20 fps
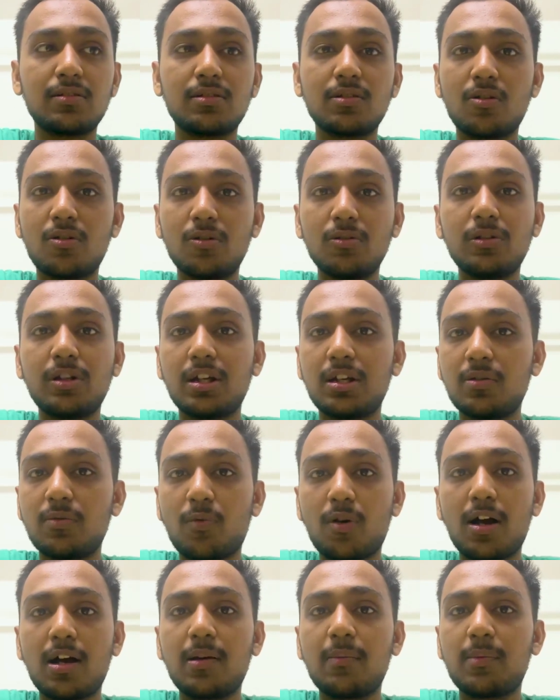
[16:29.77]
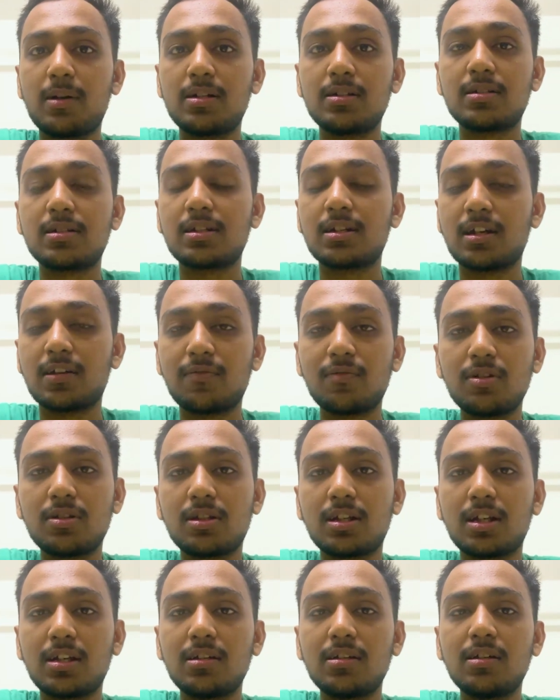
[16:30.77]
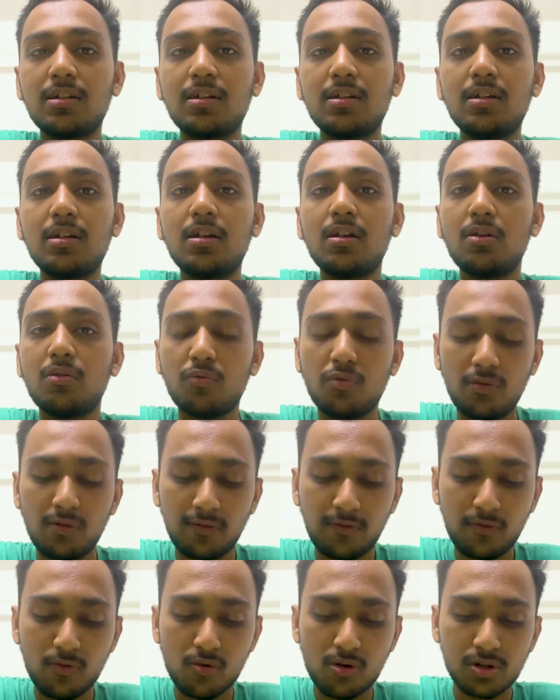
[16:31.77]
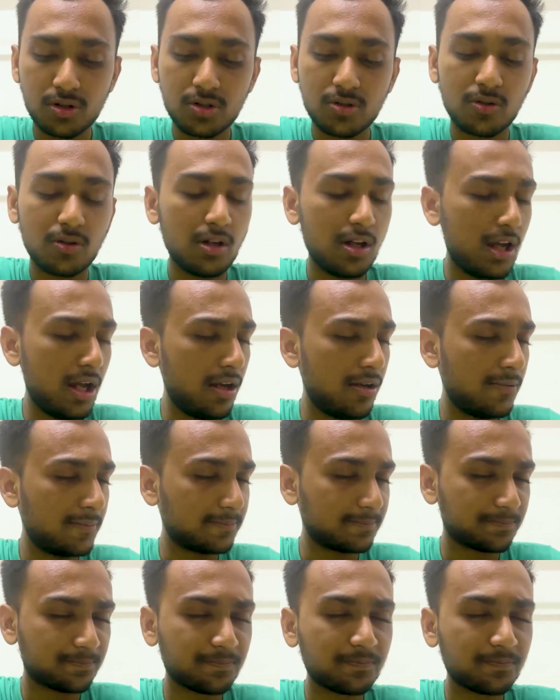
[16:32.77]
all the environments and everything, we will focus on.